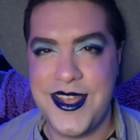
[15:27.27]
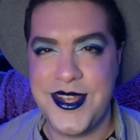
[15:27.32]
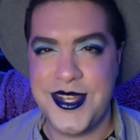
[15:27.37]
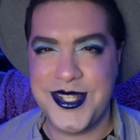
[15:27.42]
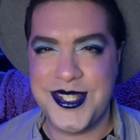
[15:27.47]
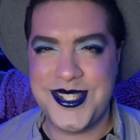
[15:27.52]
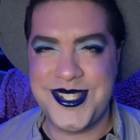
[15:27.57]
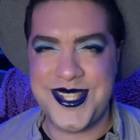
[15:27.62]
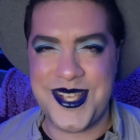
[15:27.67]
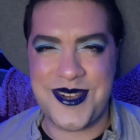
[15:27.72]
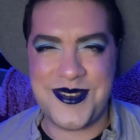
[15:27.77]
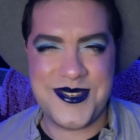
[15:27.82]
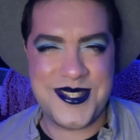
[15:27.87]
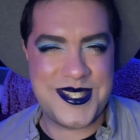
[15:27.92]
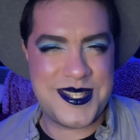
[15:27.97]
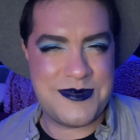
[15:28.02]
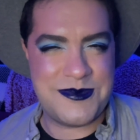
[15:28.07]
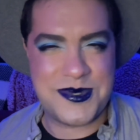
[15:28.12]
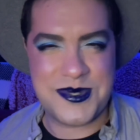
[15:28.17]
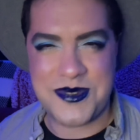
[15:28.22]
So
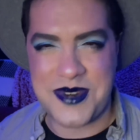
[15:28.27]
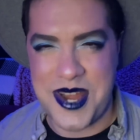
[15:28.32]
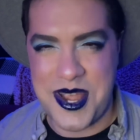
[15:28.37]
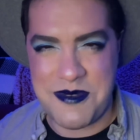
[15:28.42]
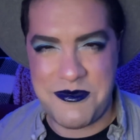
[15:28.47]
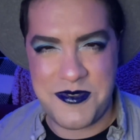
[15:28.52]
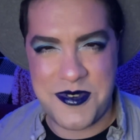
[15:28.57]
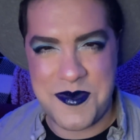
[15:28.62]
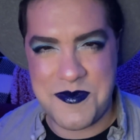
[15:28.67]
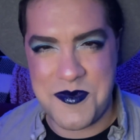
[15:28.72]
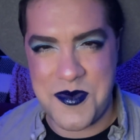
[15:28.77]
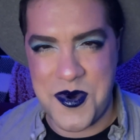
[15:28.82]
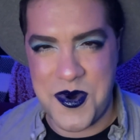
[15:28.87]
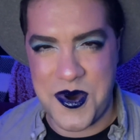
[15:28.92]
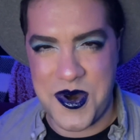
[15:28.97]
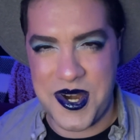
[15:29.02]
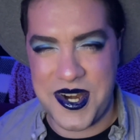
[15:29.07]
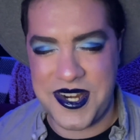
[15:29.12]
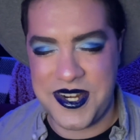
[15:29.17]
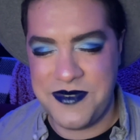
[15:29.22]
subscribe for
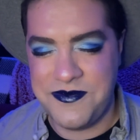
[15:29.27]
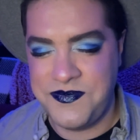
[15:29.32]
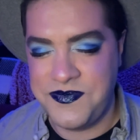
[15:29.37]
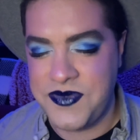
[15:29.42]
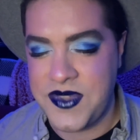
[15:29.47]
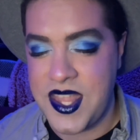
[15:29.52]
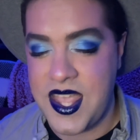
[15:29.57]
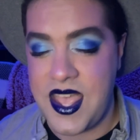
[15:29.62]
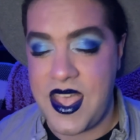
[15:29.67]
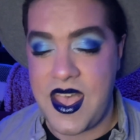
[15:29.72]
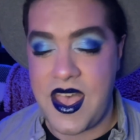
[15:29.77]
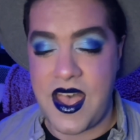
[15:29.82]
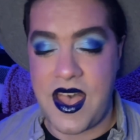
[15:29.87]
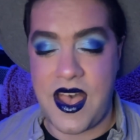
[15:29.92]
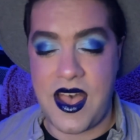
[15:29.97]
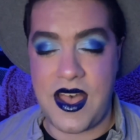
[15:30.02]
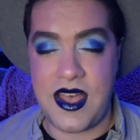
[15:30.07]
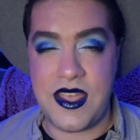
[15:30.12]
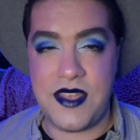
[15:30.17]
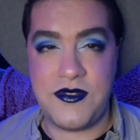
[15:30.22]
more.
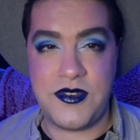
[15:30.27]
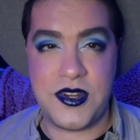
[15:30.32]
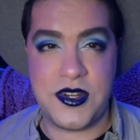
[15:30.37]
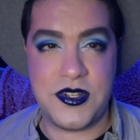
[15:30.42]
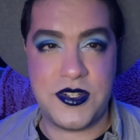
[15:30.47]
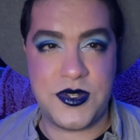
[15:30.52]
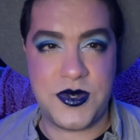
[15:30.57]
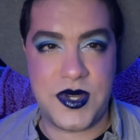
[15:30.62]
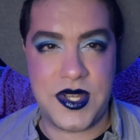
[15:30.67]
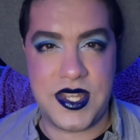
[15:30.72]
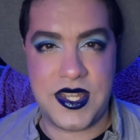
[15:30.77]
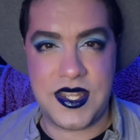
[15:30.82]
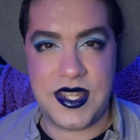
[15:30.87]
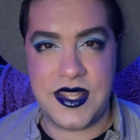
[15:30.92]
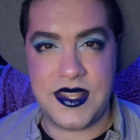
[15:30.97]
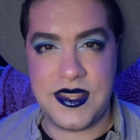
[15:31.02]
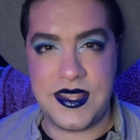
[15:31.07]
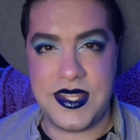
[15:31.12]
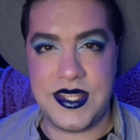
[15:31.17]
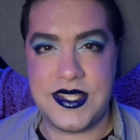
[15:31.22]
If you're enjoying
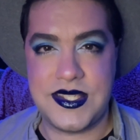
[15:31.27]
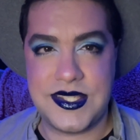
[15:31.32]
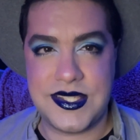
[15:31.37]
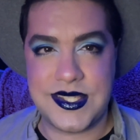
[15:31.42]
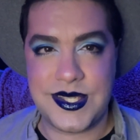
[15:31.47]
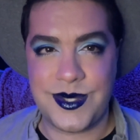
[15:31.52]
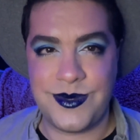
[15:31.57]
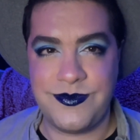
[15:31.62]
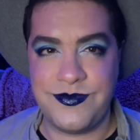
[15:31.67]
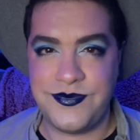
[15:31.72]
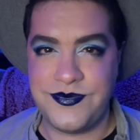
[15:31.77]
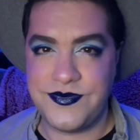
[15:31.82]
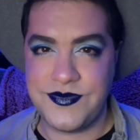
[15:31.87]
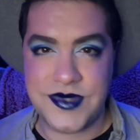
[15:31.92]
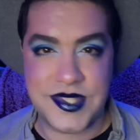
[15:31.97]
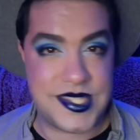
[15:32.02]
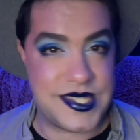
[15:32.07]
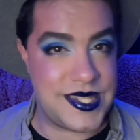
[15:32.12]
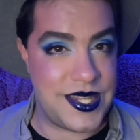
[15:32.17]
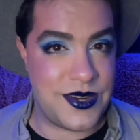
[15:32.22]
this
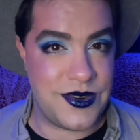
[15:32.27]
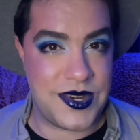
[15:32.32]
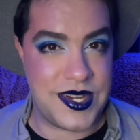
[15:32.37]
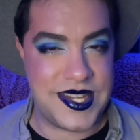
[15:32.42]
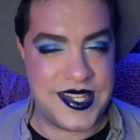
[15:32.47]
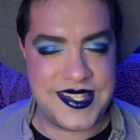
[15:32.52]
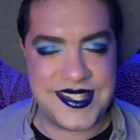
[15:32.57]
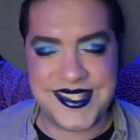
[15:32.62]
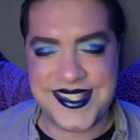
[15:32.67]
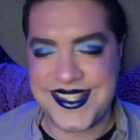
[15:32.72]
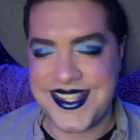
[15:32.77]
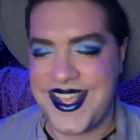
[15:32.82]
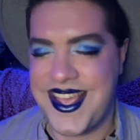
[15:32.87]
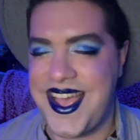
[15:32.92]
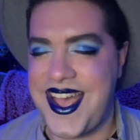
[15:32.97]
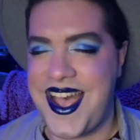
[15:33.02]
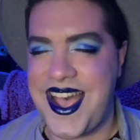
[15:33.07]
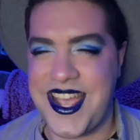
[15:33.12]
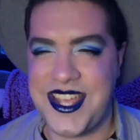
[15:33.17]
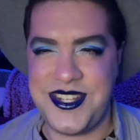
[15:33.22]
series,
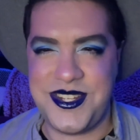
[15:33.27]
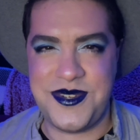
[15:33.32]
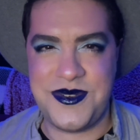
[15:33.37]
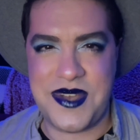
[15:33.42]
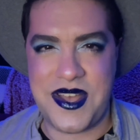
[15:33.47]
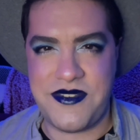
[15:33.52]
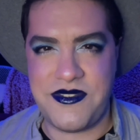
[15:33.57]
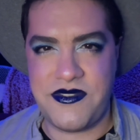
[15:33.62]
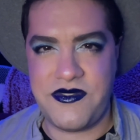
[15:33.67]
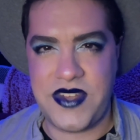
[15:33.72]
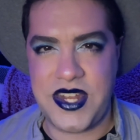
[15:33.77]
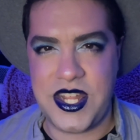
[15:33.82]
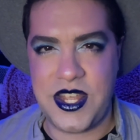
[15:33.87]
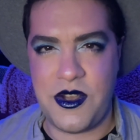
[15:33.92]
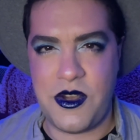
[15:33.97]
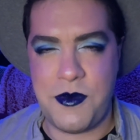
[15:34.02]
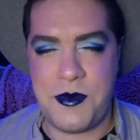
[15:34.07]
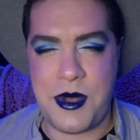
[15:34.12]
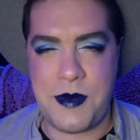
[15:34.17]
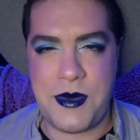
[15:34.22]
I do have a video
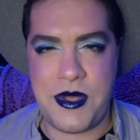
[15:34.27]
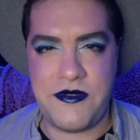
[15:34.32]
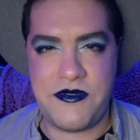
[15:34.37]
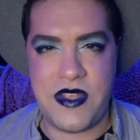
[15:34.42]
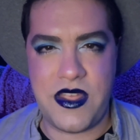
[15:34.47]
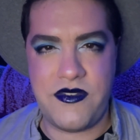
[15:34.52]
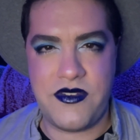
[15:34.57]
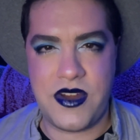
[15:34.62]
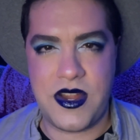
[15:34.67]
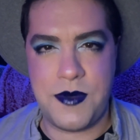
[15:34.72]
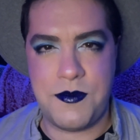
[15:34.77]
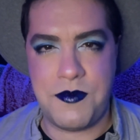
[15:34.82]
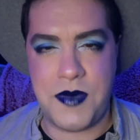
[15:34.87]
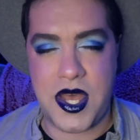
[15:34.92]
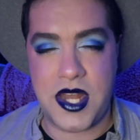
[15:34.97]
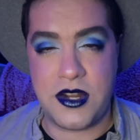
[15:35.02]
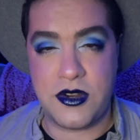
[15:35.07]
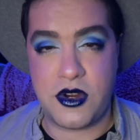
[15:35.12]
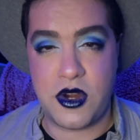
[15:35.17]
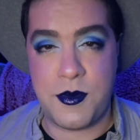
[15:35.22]
about my favorite
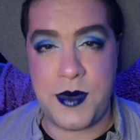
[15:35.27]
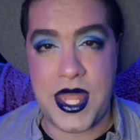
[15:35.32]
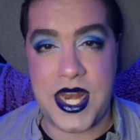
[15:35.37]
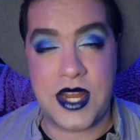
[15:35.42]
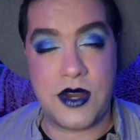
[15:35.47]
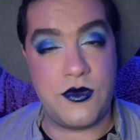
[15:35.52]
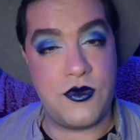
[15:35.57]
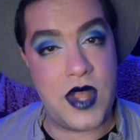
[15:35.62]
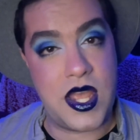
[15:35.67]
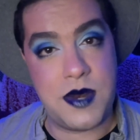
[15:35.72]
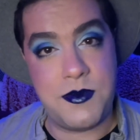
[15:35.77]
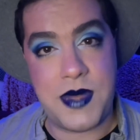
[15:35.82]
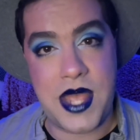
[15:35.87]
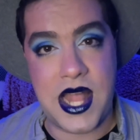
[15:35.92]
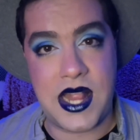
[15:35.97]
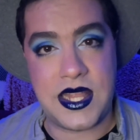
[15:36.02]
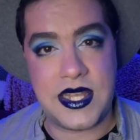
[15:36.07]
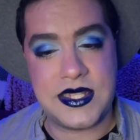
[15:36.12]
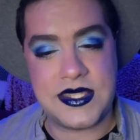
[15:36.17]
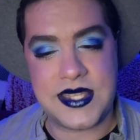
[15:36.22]
monochromatic red
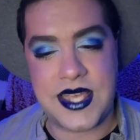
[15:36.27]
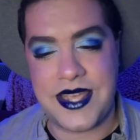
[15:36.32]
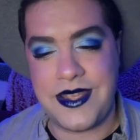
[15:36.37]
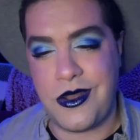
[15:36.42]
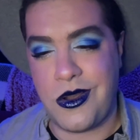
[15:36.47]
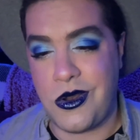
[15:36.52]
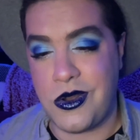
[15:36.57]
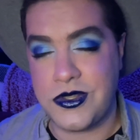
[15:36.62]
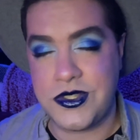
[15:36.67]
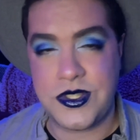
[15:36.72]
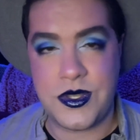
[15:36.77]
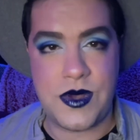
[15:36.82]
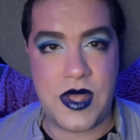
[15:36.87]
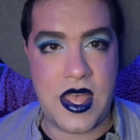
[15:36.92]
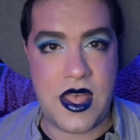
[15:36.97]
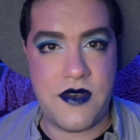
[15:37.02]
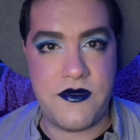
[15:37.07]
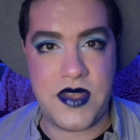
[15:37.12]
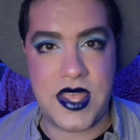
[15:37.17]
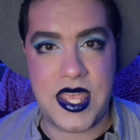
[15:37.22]
palettes. I also
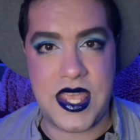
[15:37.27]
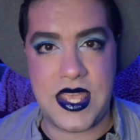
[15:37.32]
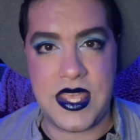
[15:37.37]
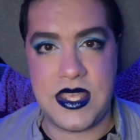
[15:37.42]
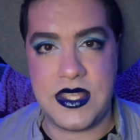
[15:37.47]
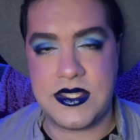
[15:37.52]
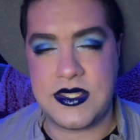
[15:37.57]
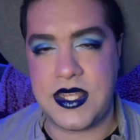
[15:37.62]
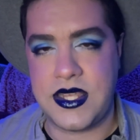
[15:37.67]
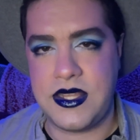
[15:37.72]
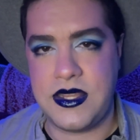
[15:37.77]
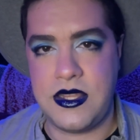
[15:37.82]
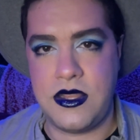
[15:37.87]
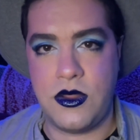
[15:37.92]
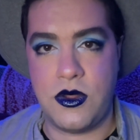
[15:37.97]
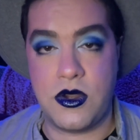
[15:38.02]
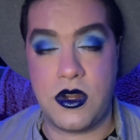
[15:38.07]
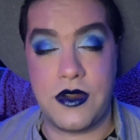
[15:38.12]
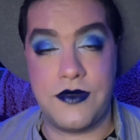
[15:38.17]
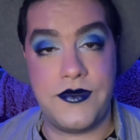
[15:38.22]
have a slightly
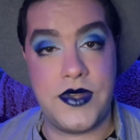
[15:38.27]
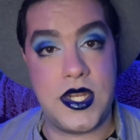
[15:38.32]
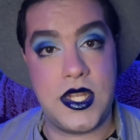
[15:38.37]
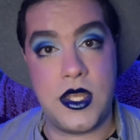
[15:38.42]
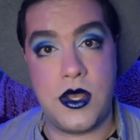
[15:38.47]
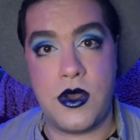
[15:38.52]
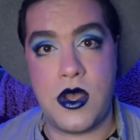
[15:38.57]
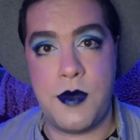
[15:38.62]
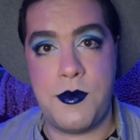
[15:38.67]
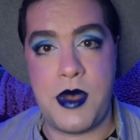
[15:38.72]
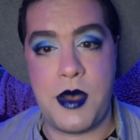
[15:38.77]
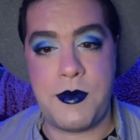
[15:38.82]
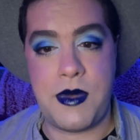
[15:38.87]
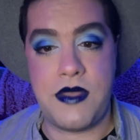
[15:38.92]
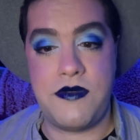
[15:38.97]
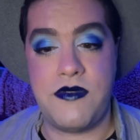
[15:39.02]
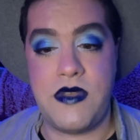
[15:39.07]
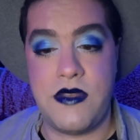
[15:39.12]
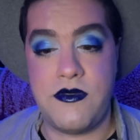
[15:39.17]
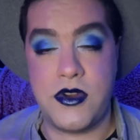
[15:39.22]
longer video about my
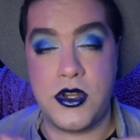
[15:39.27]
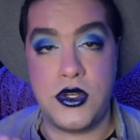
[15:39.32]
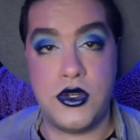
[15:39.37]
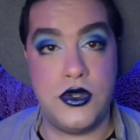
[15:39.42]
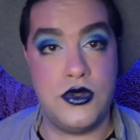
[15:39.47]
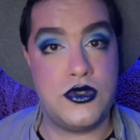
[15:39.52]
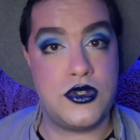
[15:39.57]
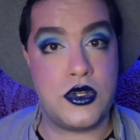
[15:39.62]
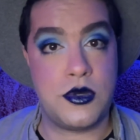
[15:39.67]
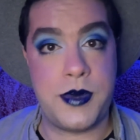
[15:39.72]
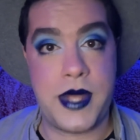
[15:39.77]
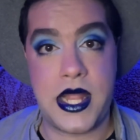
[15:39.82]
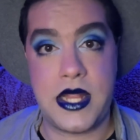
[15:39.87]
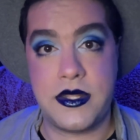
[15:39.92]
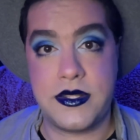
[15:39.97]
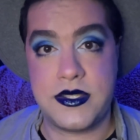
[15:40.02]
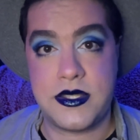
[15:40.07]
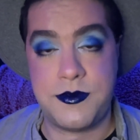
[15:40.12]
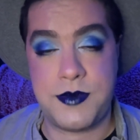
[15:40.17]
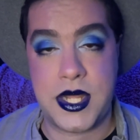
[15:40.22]
favorite neutral
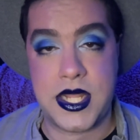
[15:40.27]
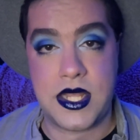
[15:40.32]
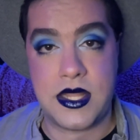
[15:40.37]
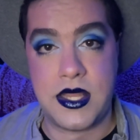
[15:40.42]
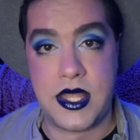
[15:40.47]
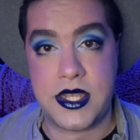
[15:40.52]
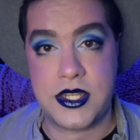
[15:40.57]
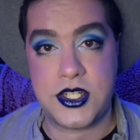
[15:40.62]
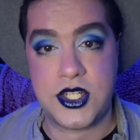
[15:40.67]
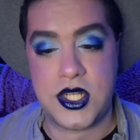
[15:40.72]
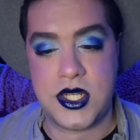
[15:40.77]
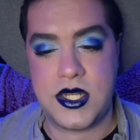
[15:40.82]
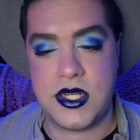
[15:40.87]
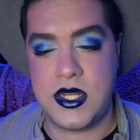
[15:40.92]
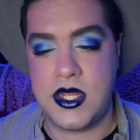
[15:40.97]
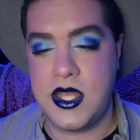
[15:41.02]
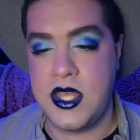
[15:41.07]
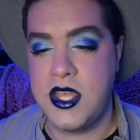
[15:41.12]
palettes in my collection,